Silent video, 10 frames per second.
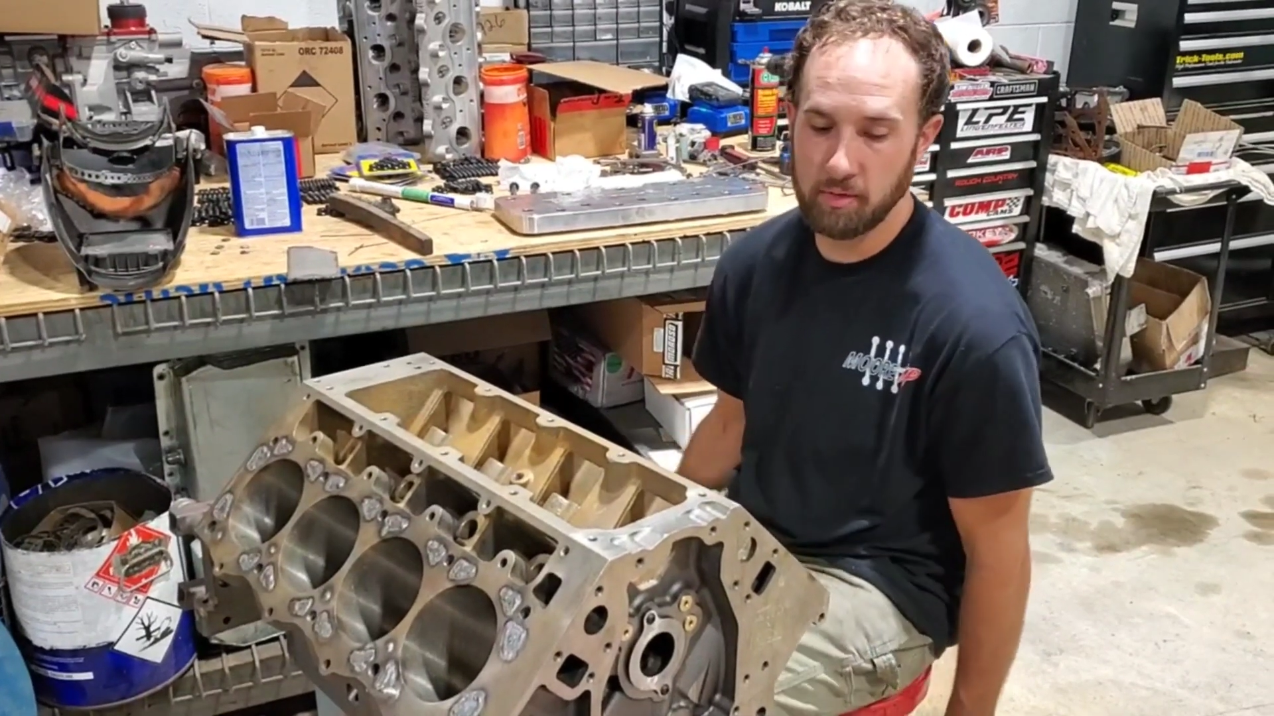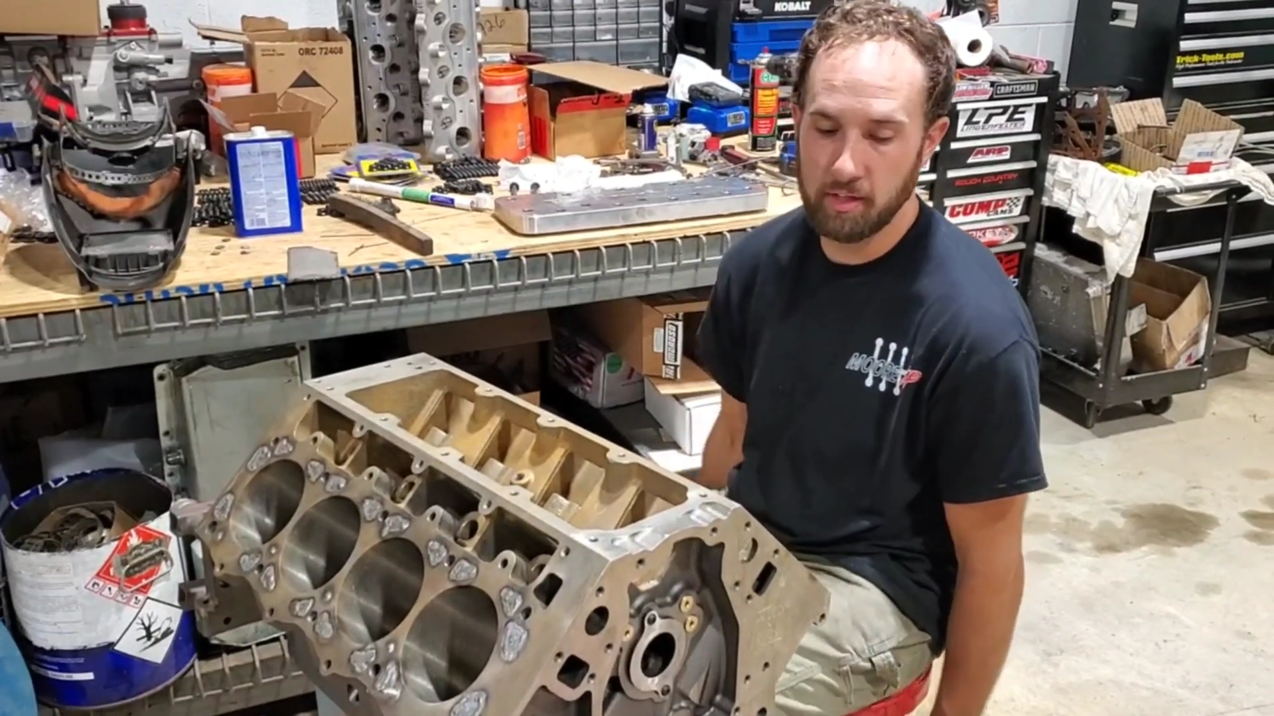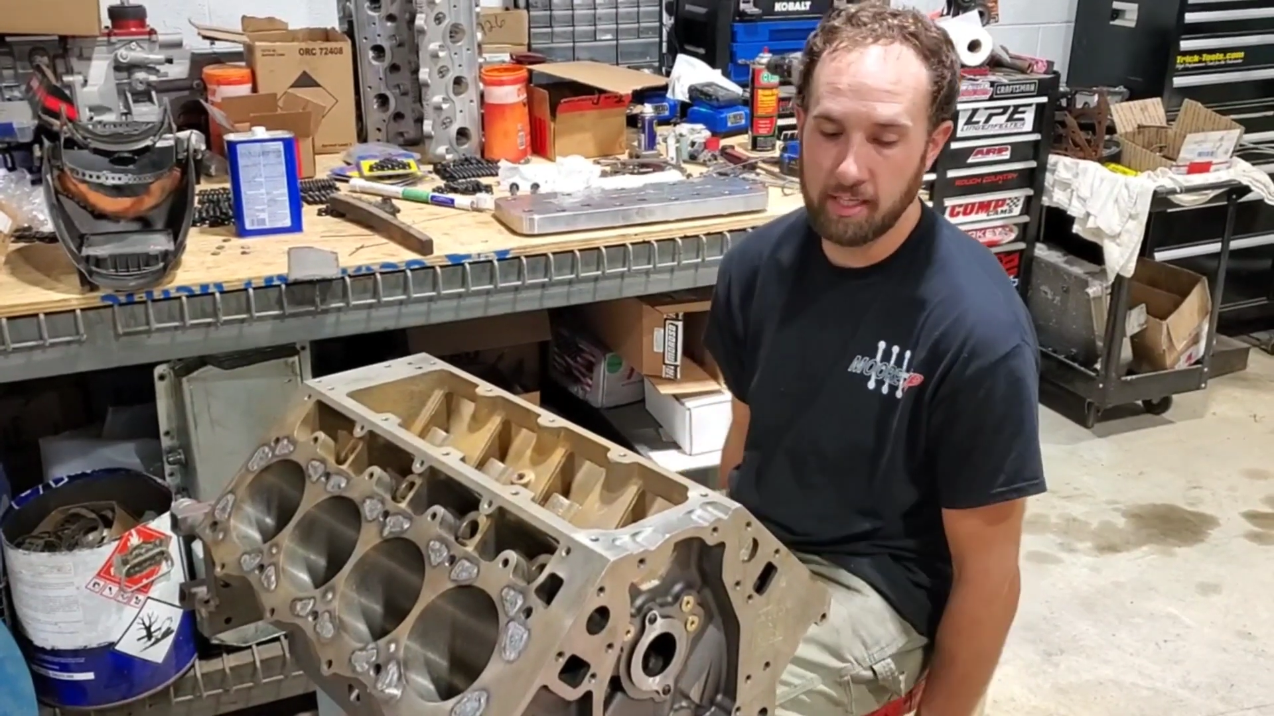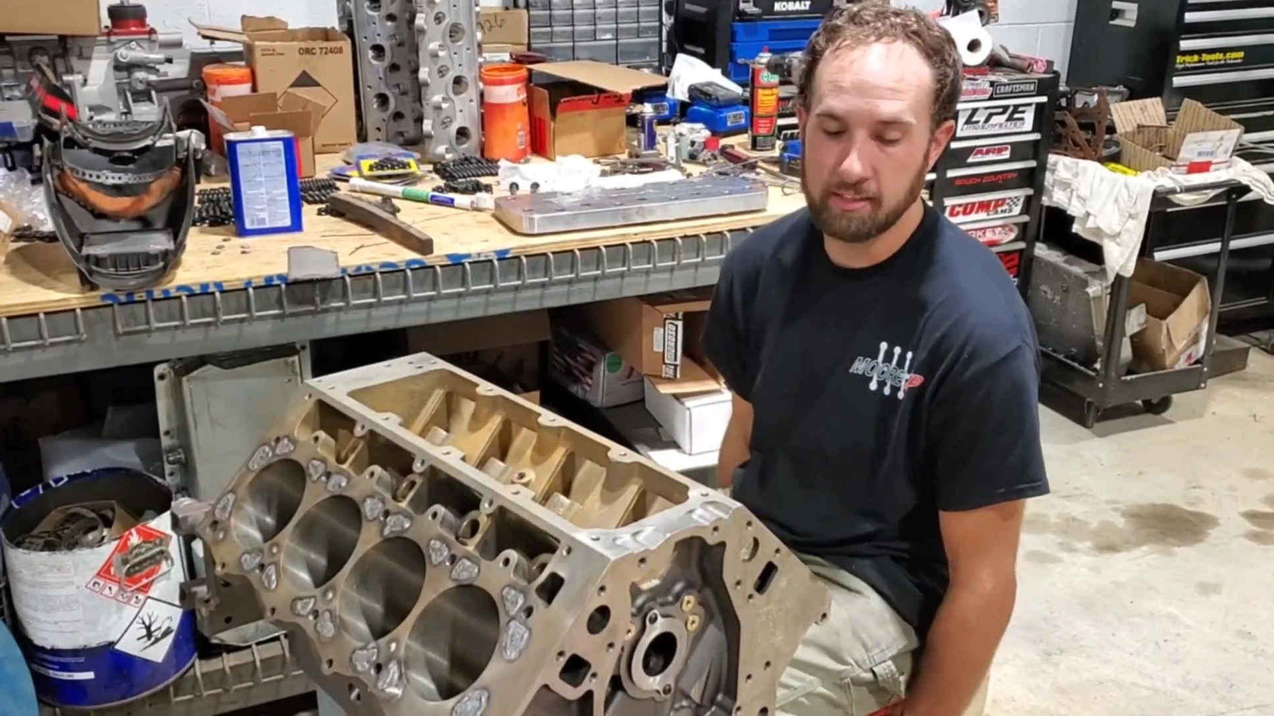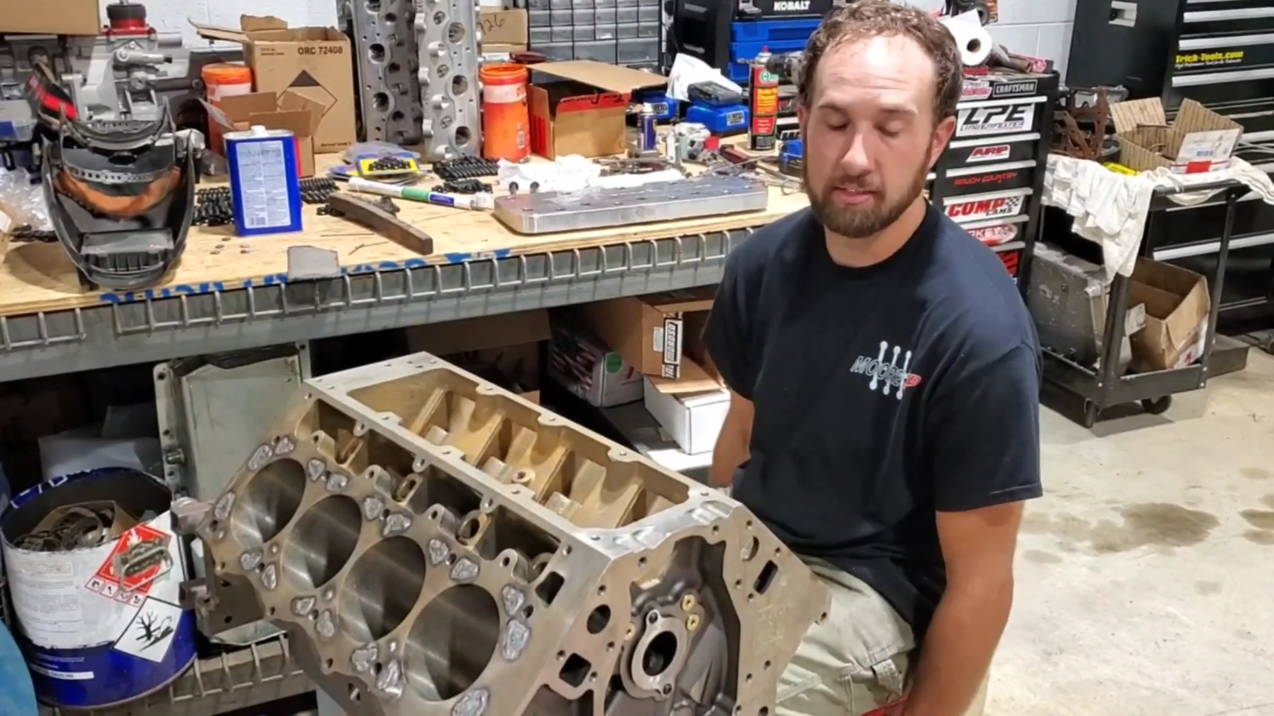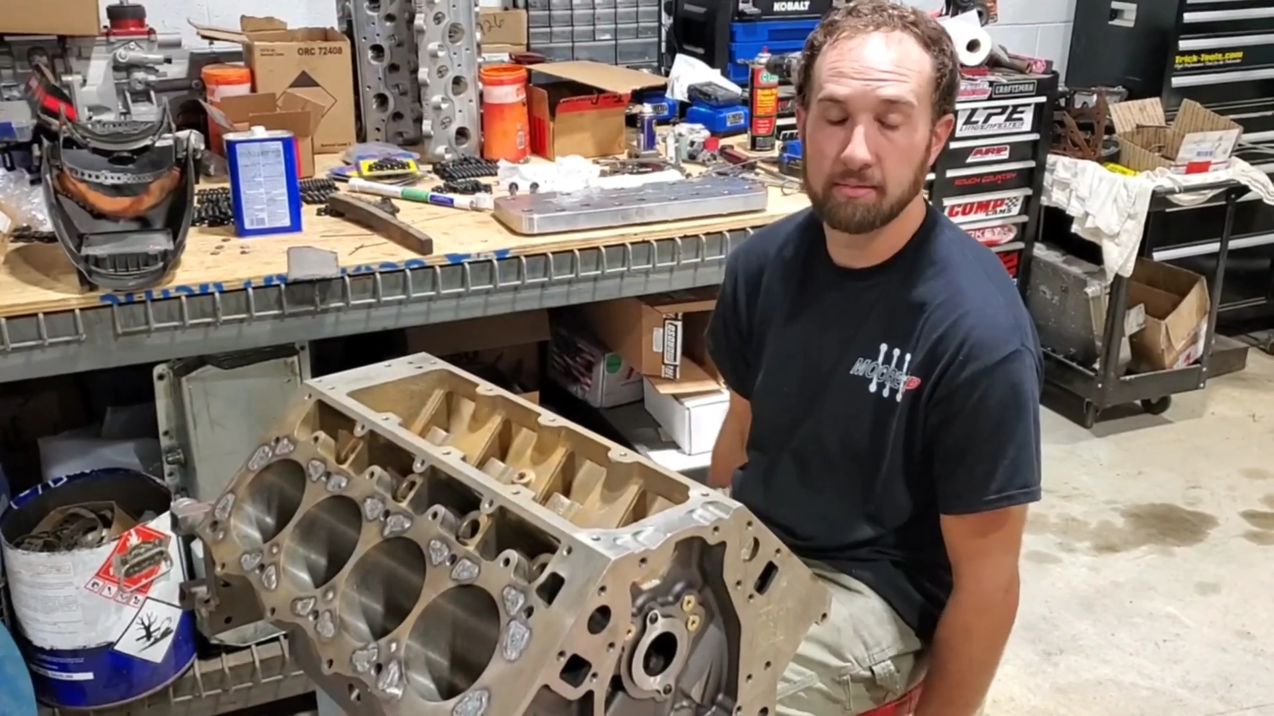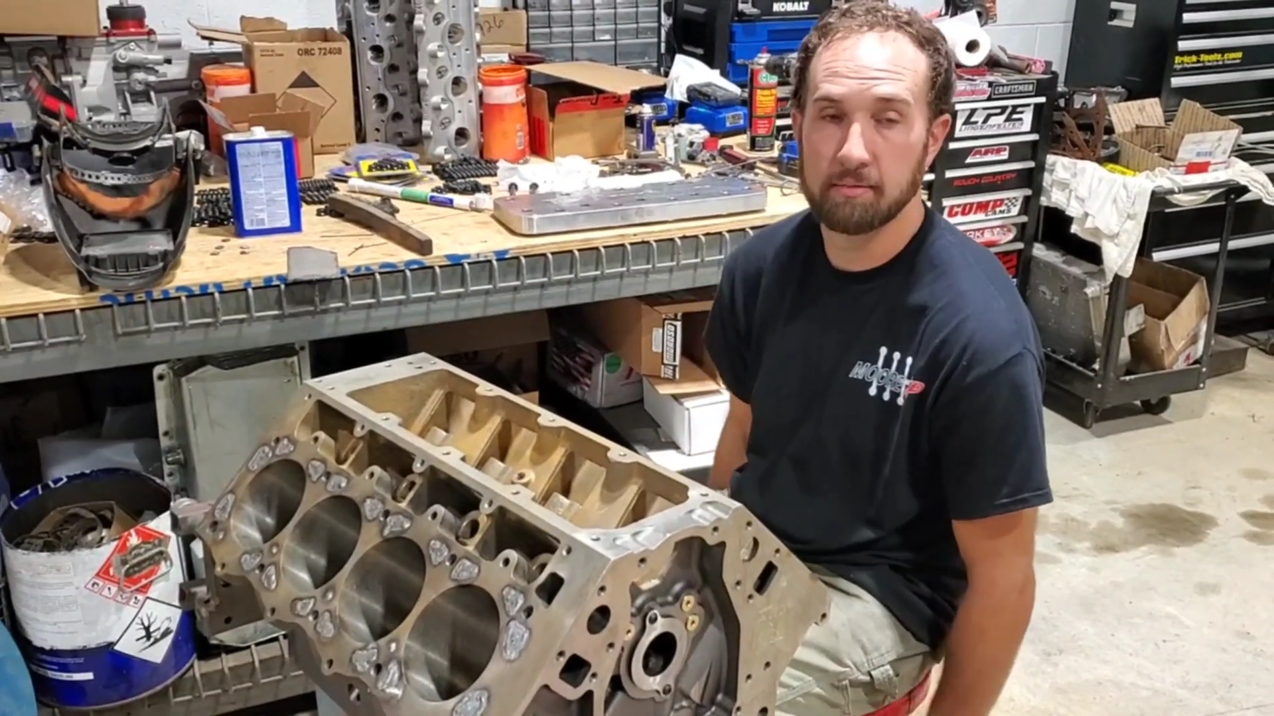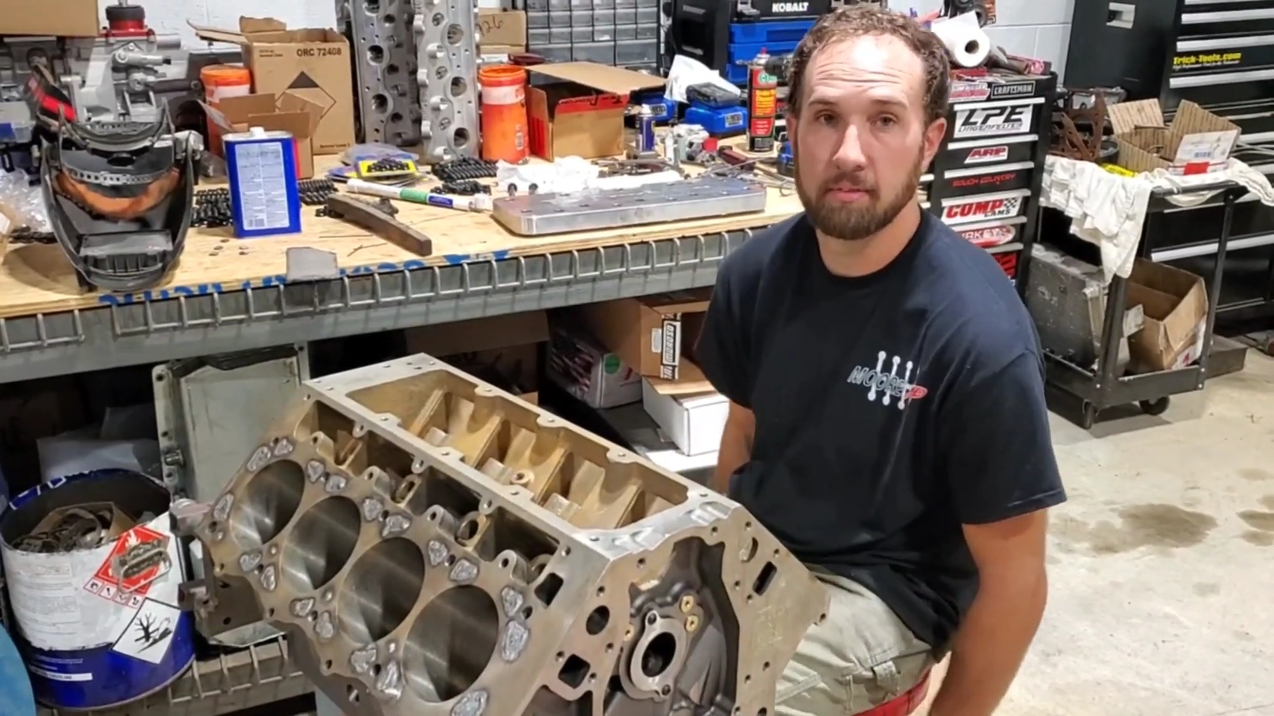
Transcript: that has a